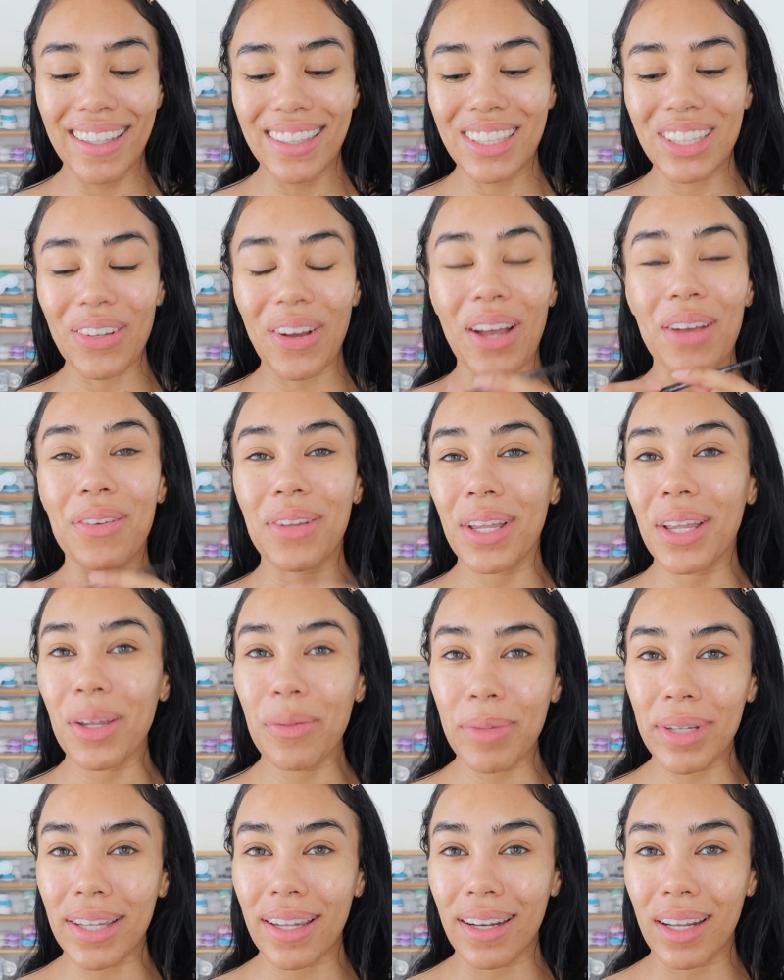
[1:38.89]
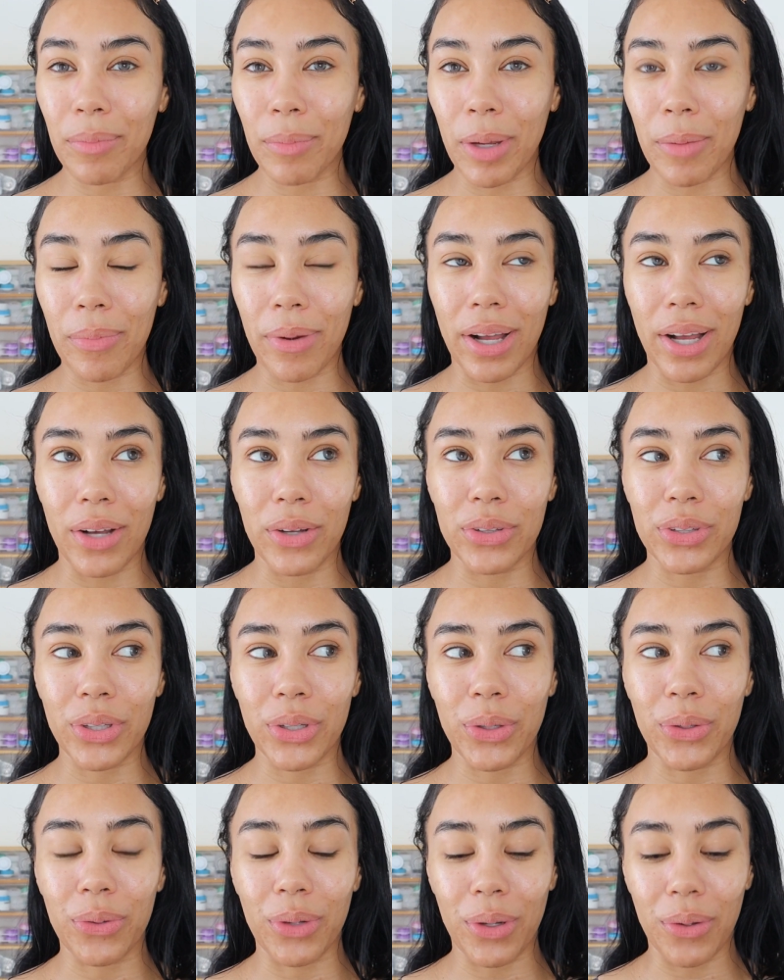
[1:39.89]
So I've lately been letting my brows
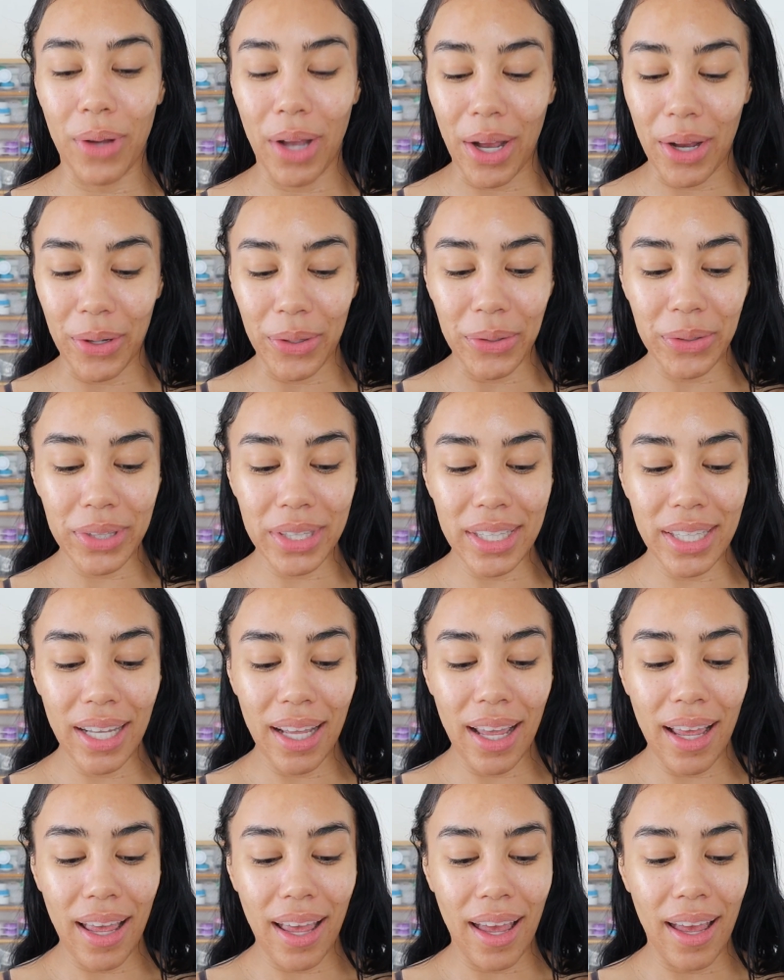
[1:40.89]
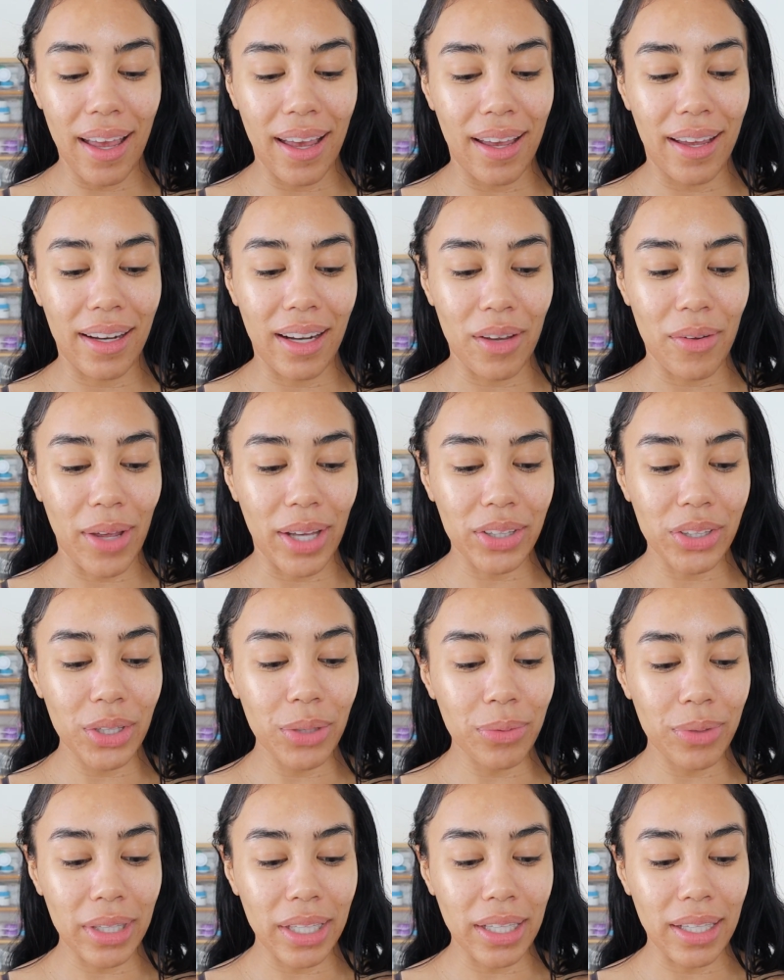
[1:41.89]
grow out, and I've
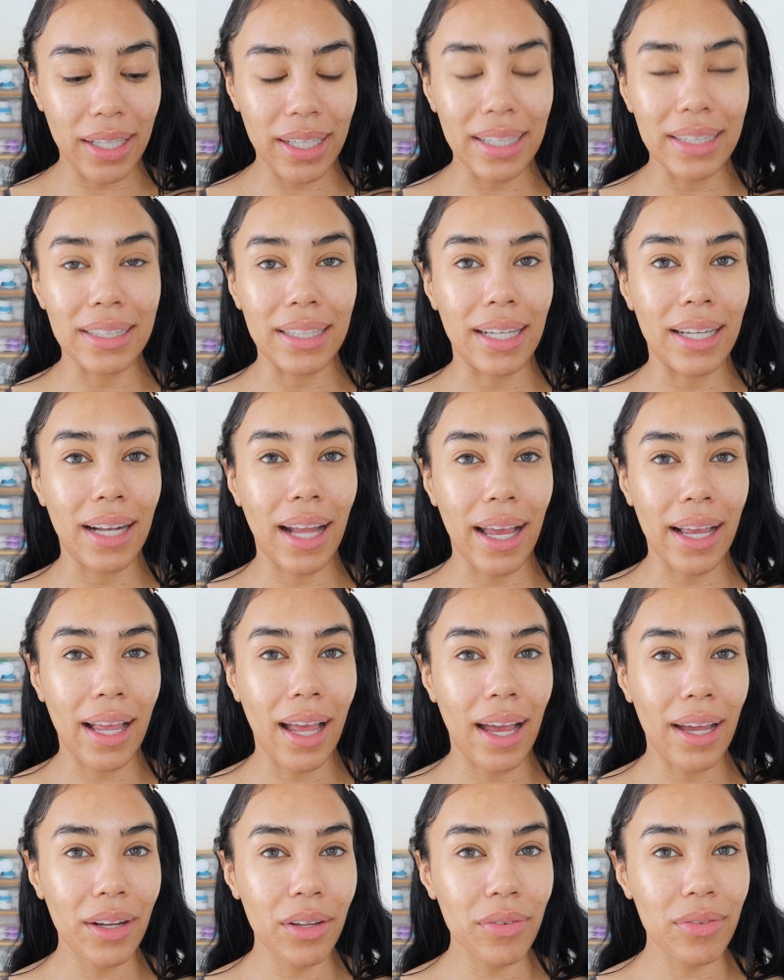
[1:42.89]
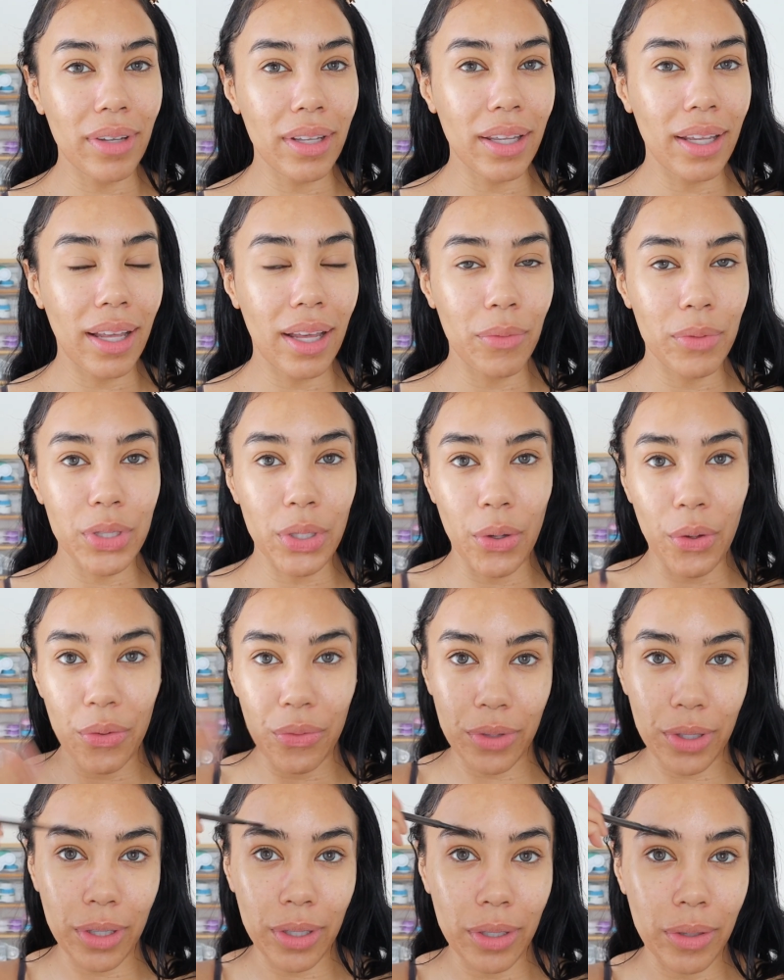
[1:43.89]
actually really liked it. I kind of felt like I was
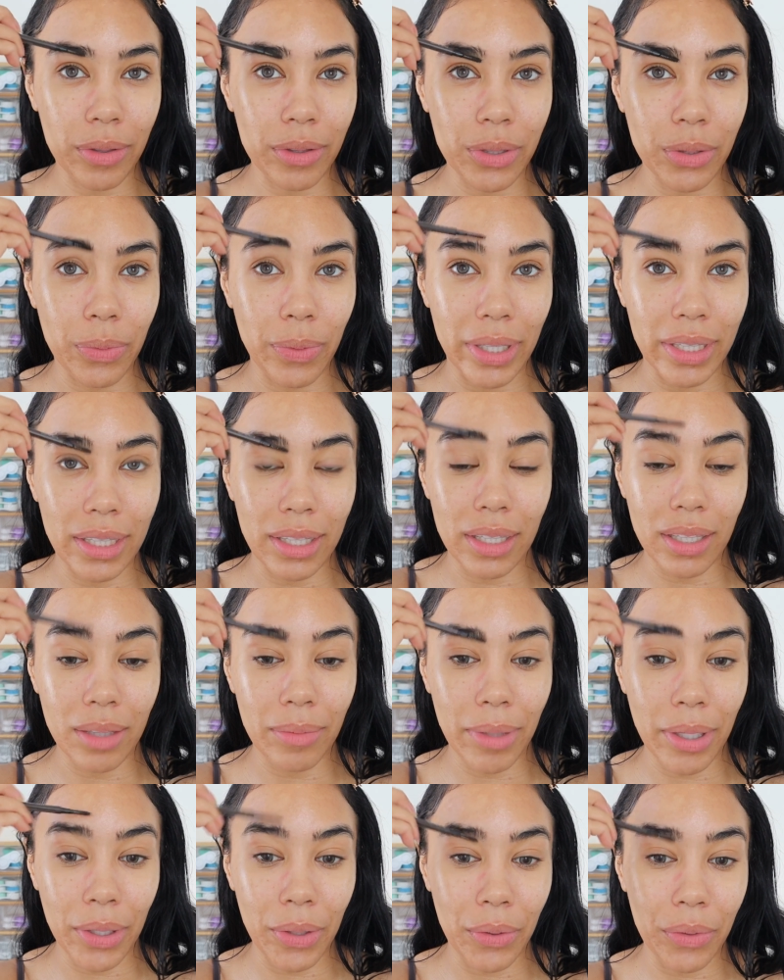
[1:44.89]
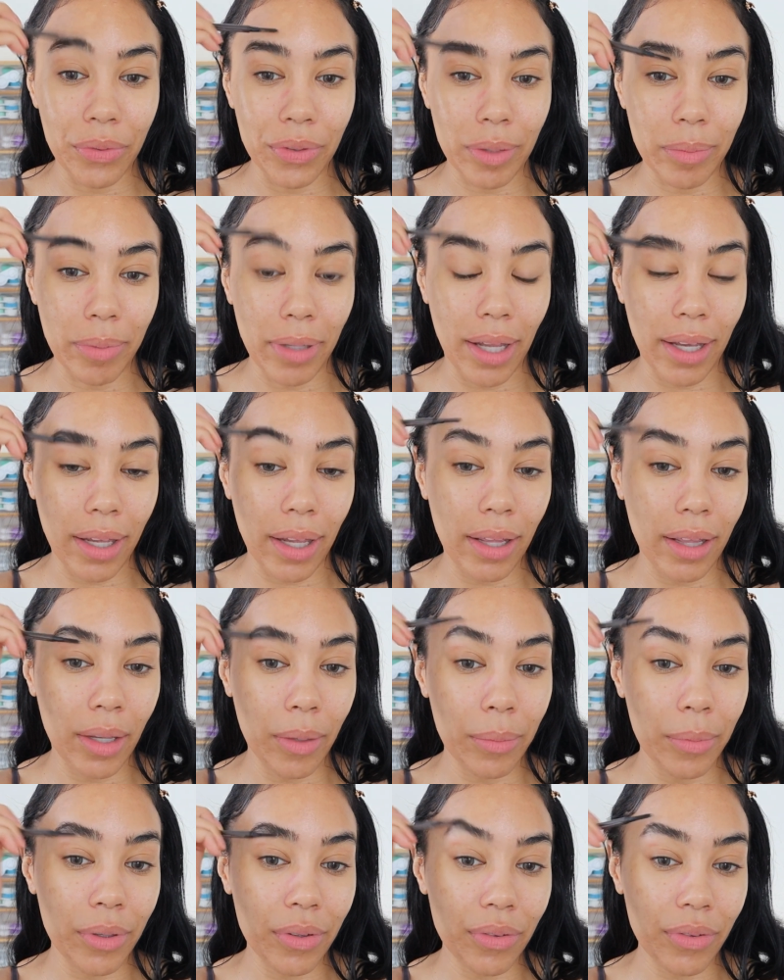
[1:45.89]
over tweezing them and over plucking
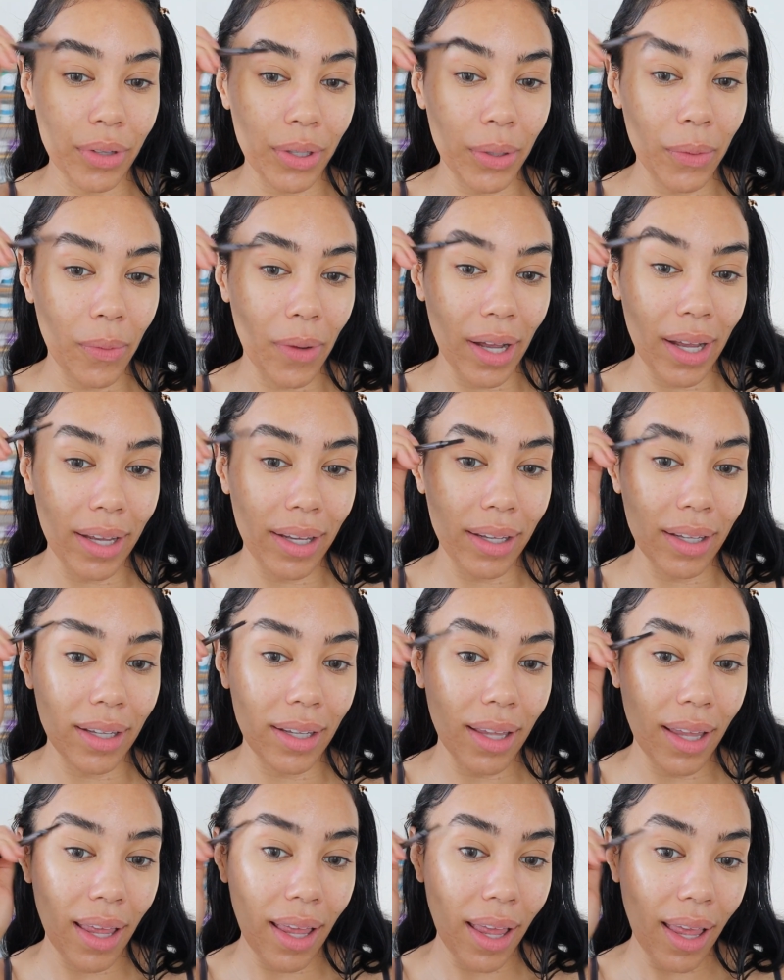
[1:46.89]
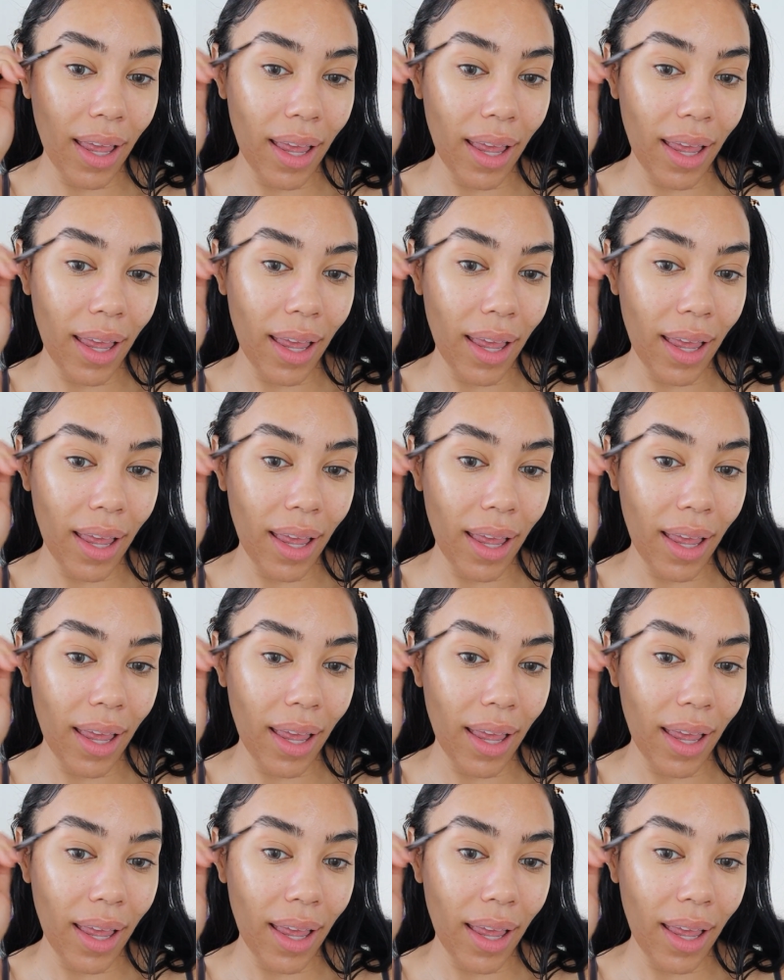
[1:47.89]
them for a while,